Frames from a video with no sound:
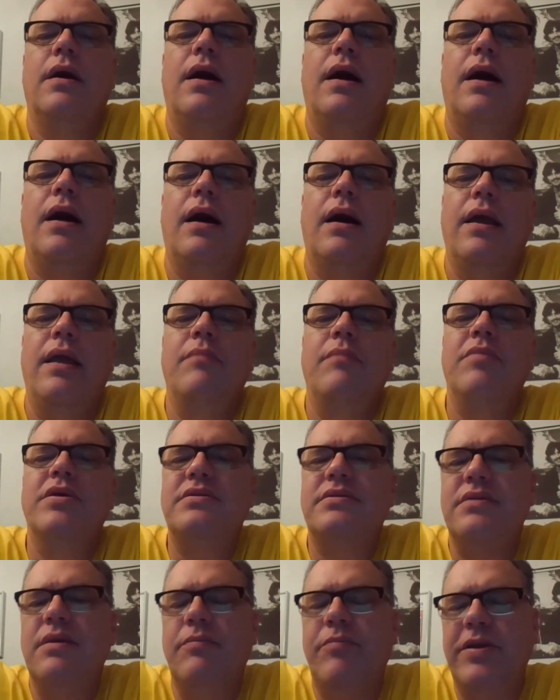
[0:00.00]
In
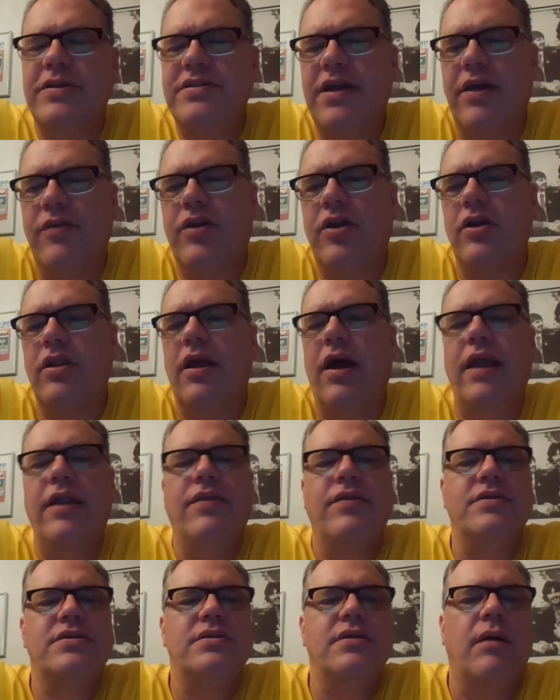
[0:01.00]
Mississippi and South
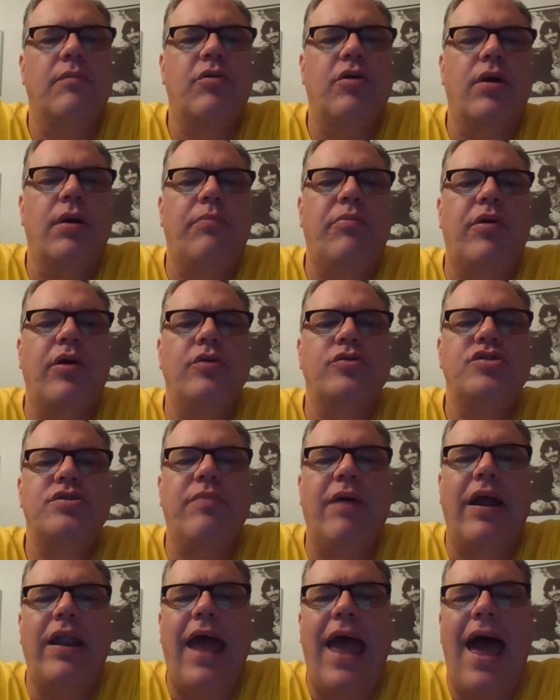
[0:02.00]
Carolina, this number approached
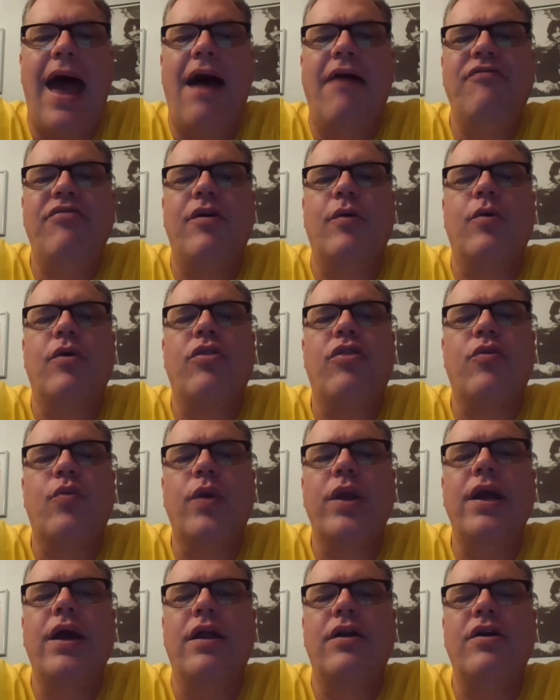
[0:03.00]
about half. There were
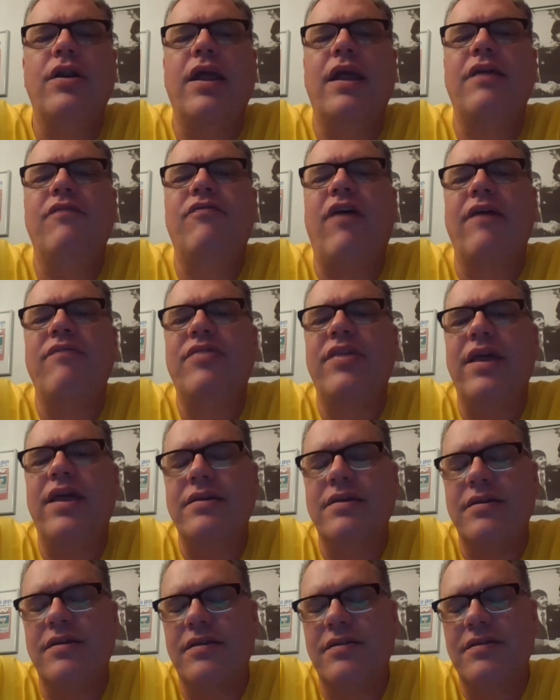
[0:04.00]

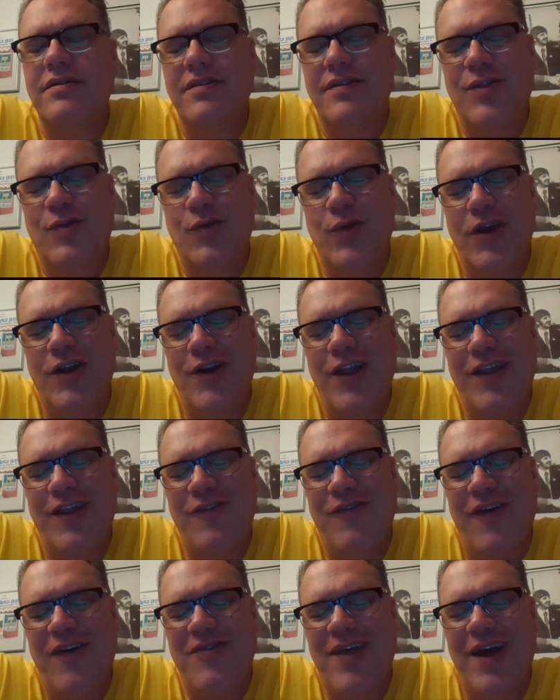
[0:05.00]

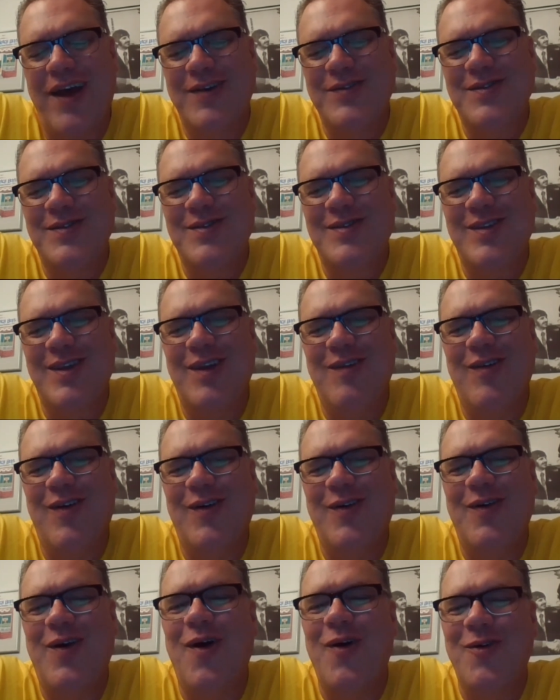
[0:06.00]
385,000 slave
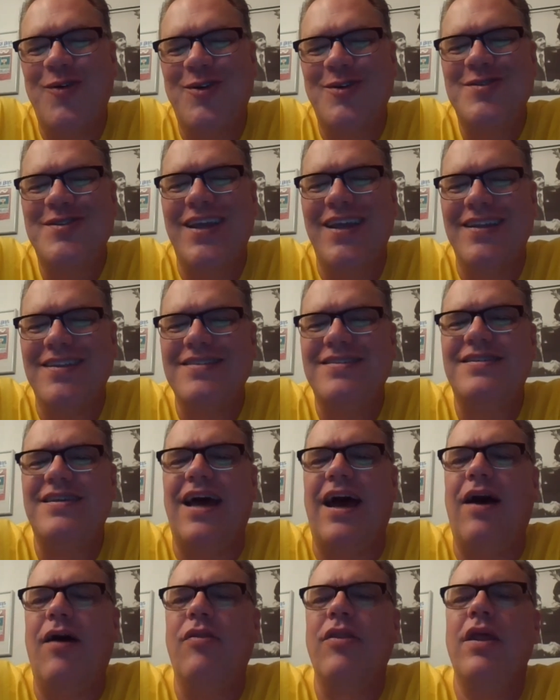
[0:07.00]
owners in the
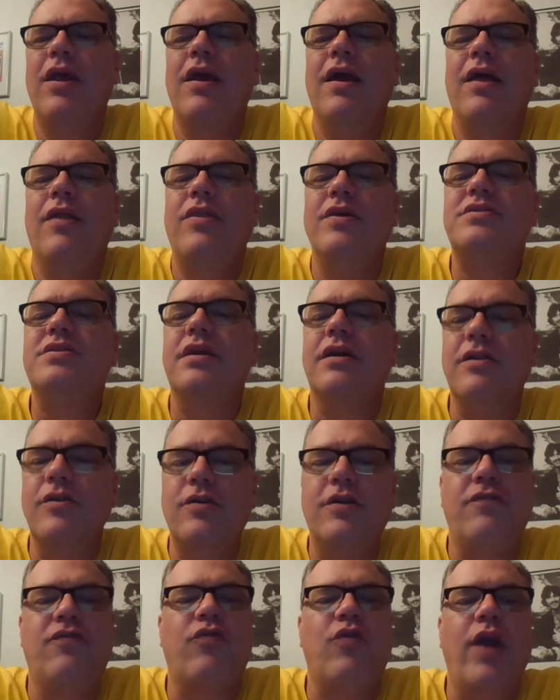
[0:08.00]
South. This
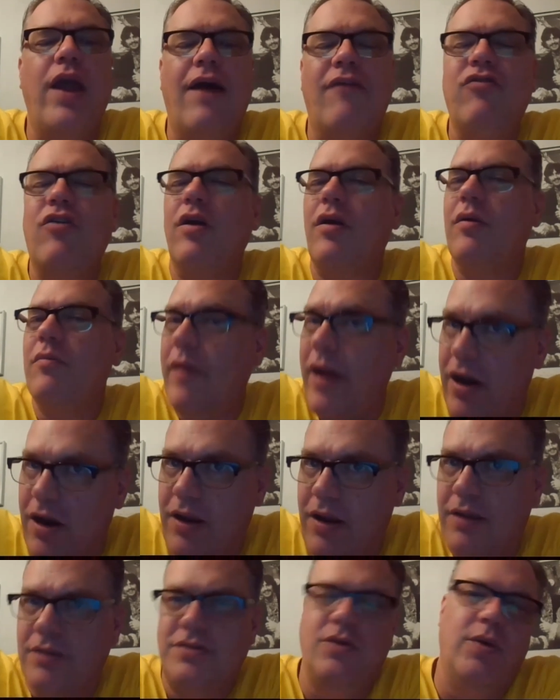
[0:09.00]
included free African
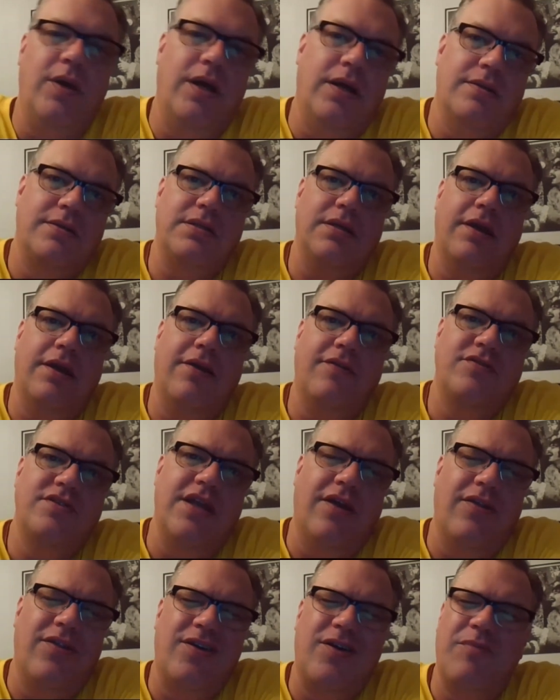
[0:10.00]
Americans who held slaves.
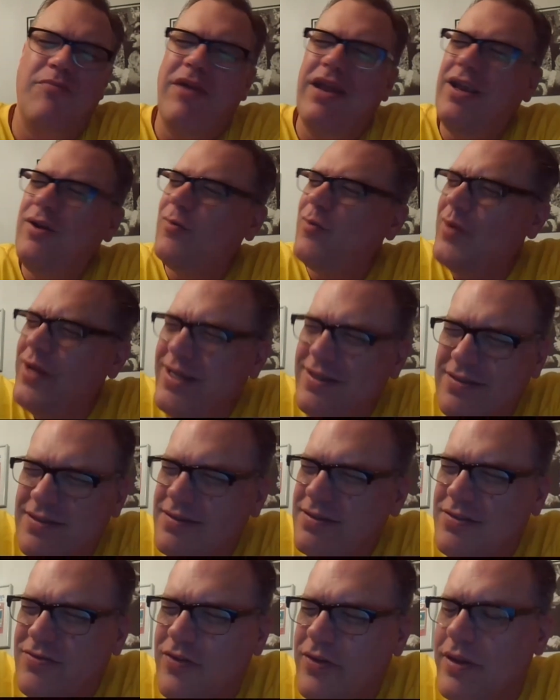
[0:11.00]
Now, there are many
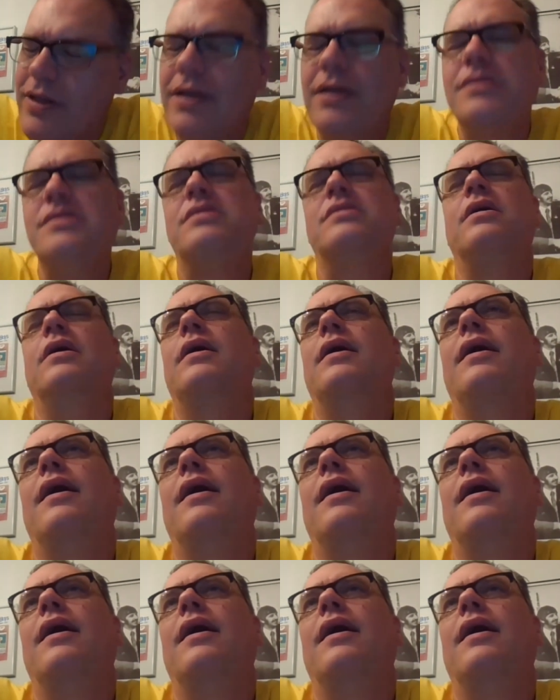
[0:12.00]
reasons for this.